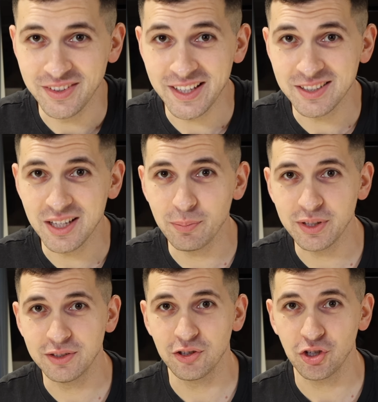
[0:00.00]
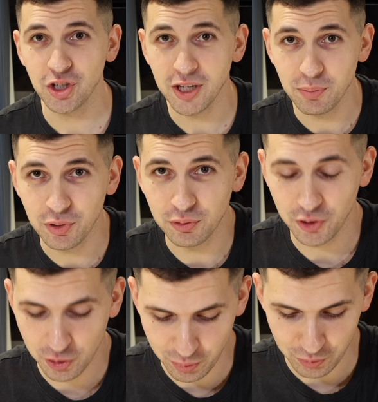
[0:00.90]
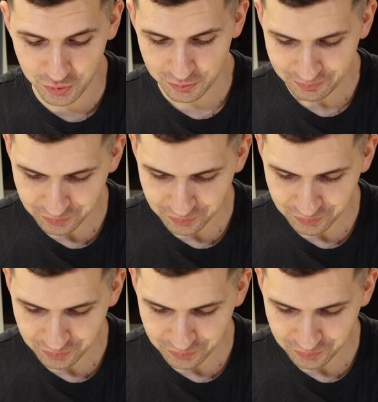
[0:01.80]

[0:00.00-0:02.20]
next step is to shape your dough balls.